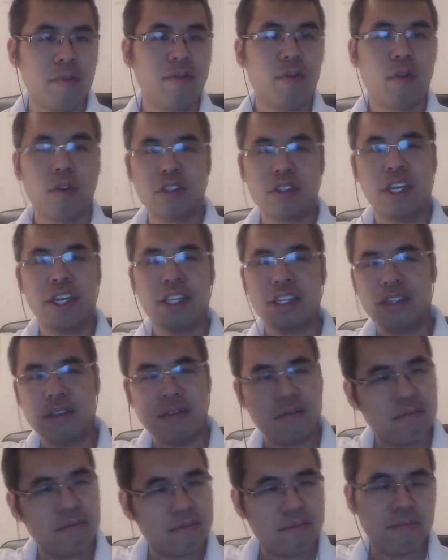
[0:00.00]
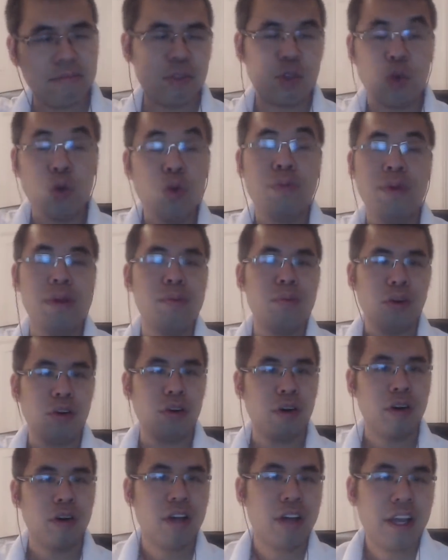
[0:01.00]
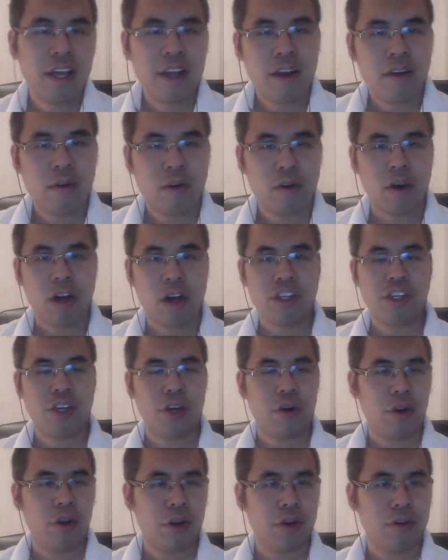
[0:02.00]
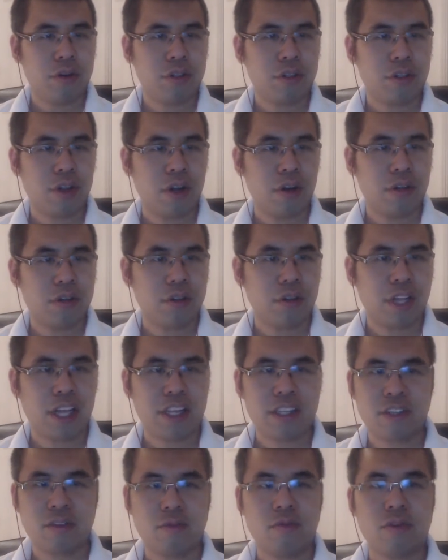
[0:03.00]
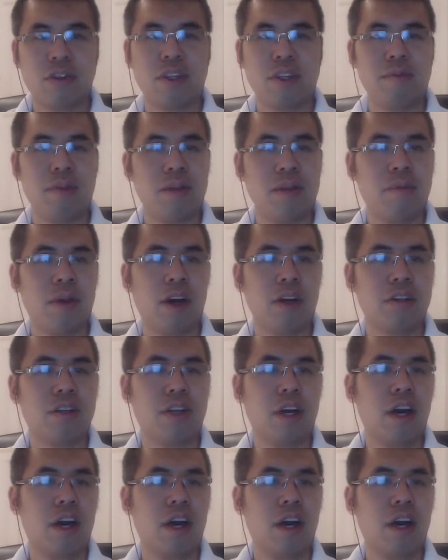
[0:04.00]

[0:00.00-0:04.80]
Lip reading: Of course, like 2 people were on Cheerios, so that doesn't really mean much.